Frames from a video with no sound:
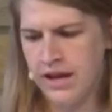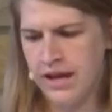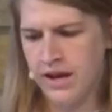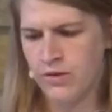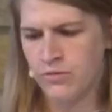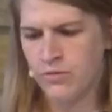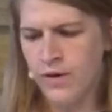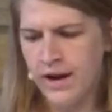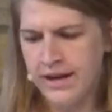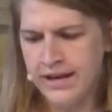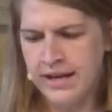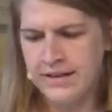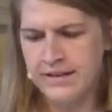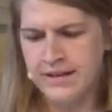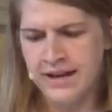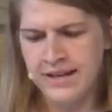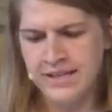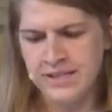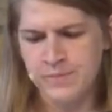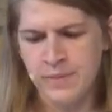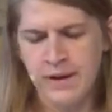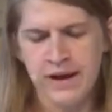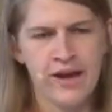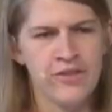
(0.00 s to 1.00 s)
and
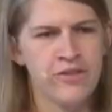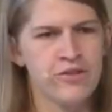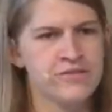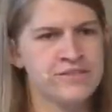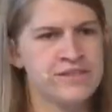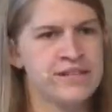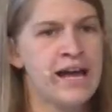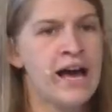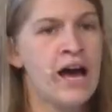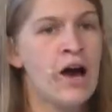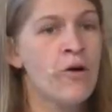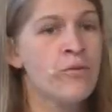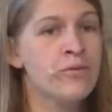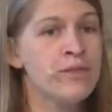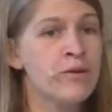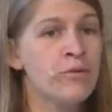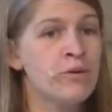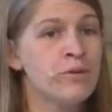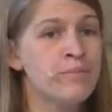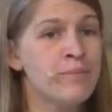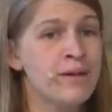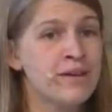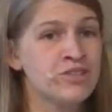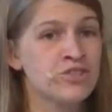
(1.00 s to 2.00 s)
recognized by others and how they
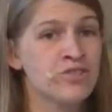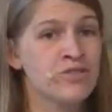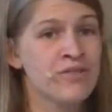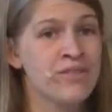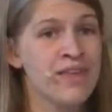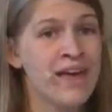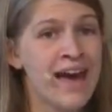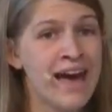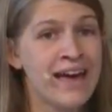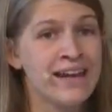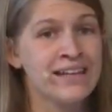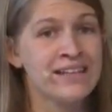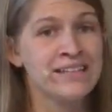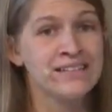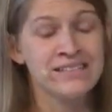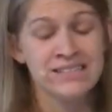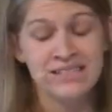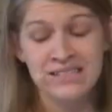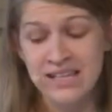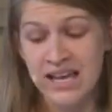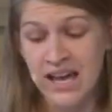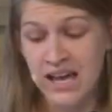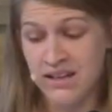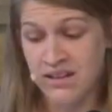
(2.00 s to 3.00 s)
would measure that
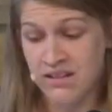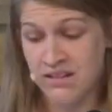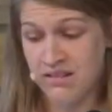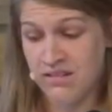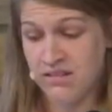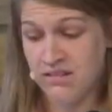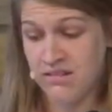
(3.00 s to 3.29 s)
instead.